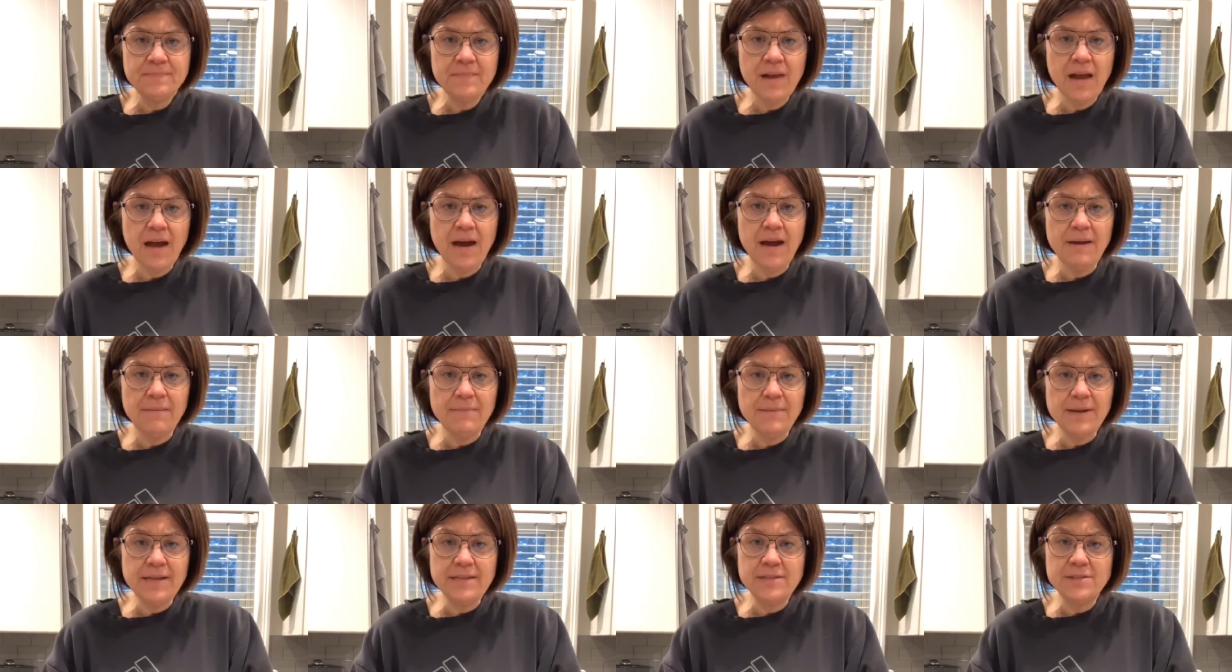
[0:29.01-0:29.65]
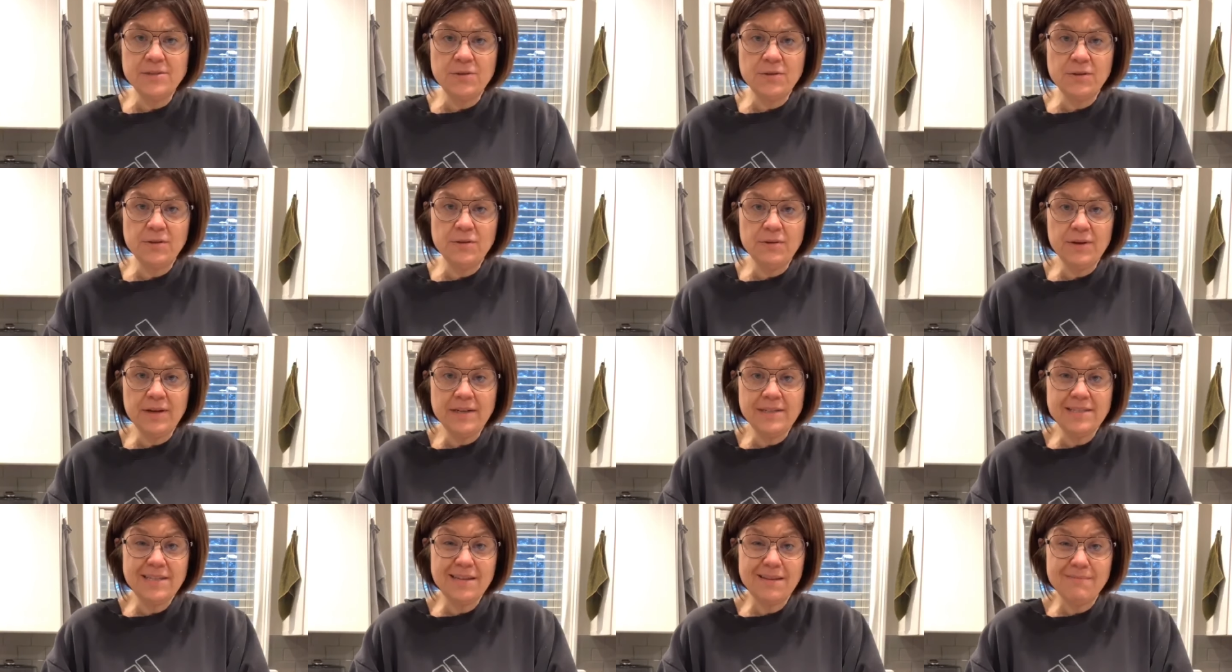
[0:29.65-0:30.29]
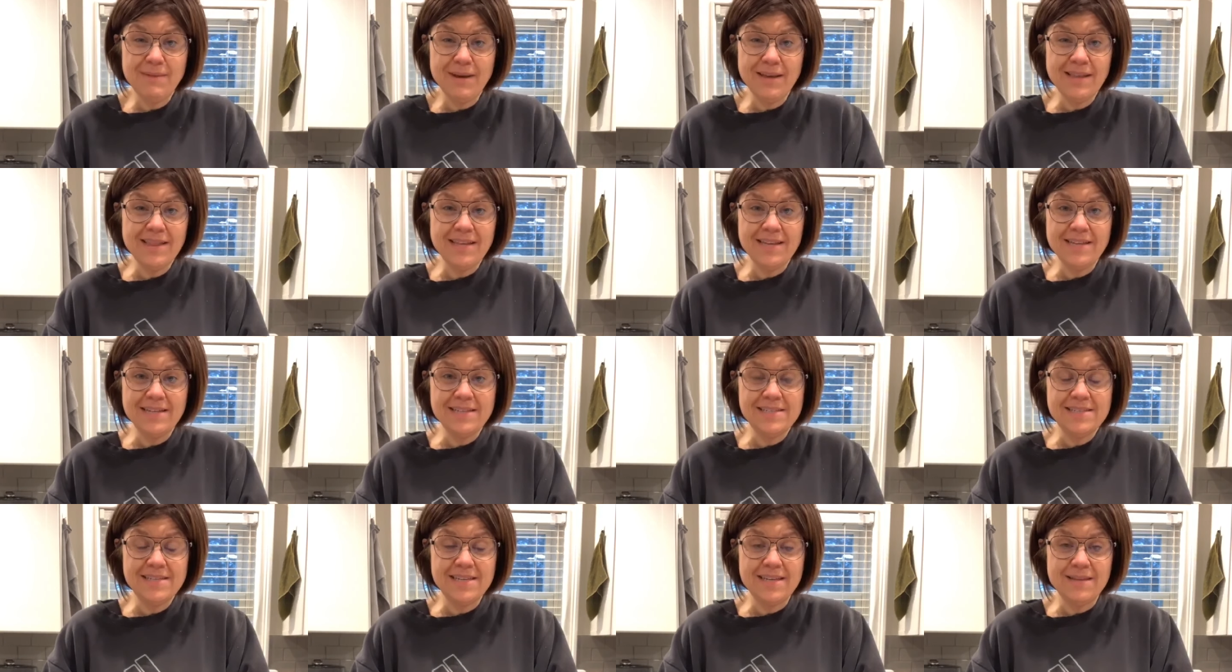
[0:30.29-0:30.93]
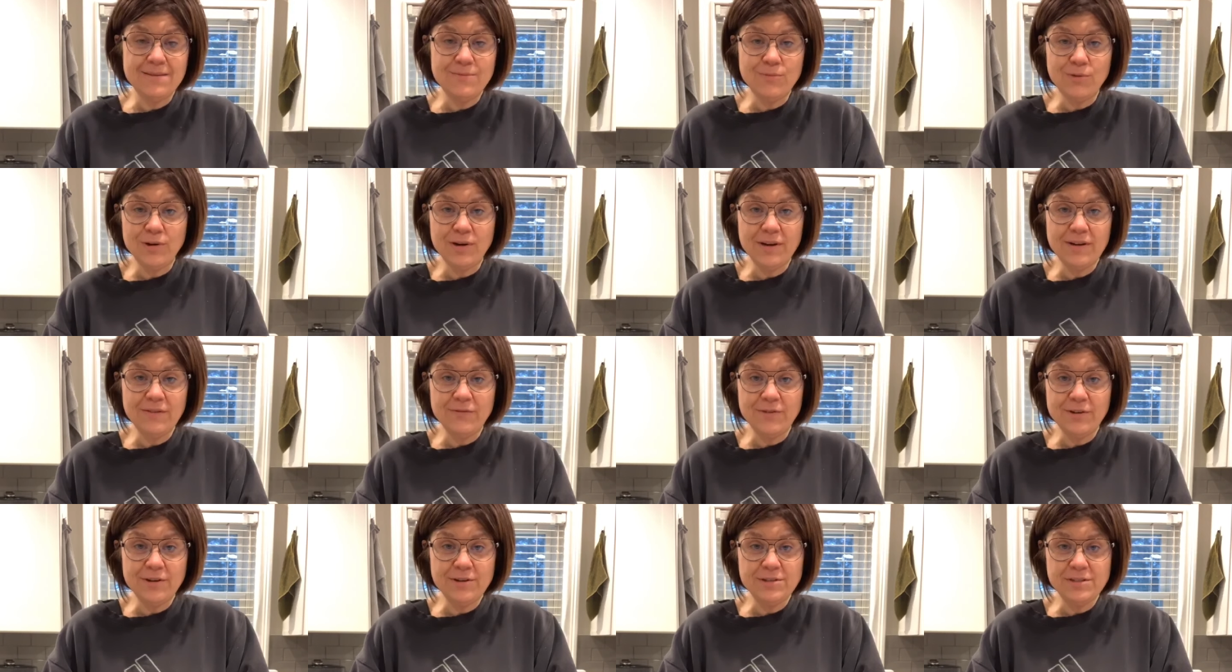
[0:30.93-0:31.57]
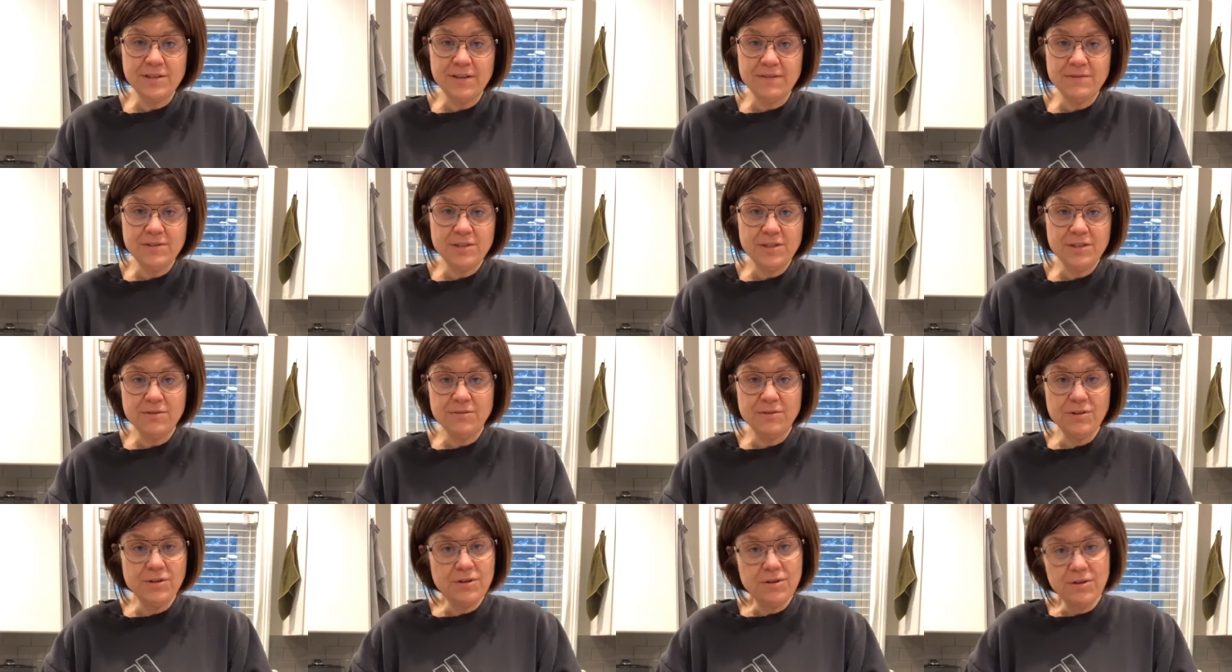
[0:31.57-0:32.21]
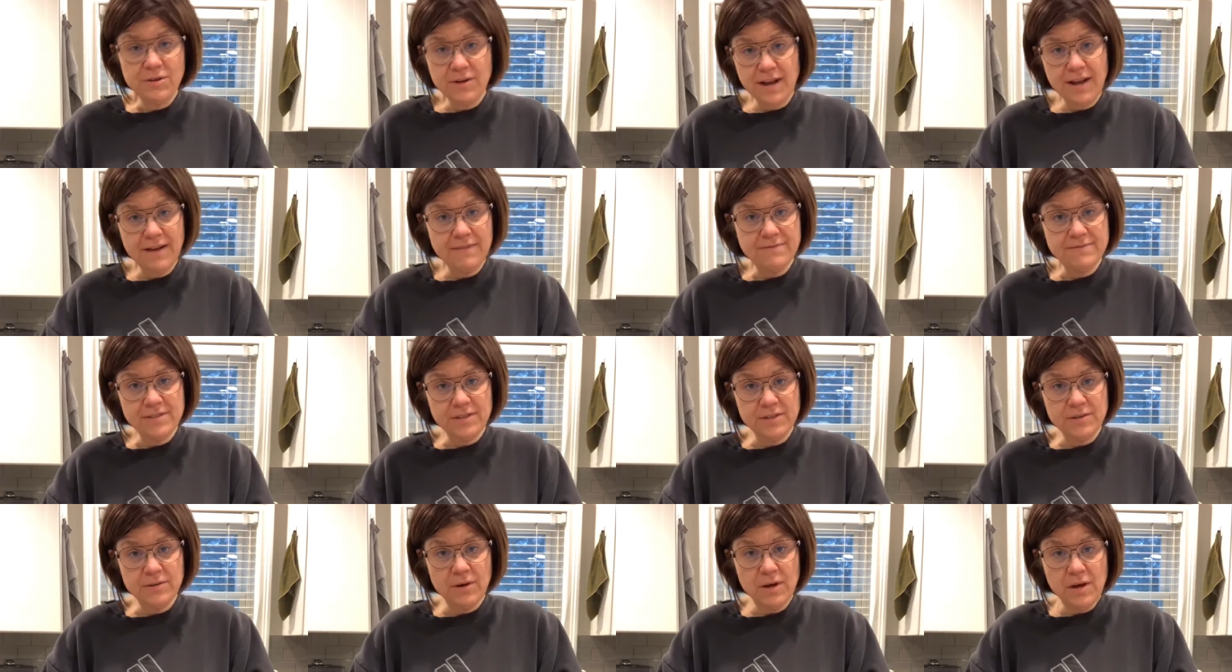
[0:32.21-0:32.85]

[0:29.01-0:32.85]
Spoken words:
and so that you guys can make these in the morning for yourselves too, and you don't have to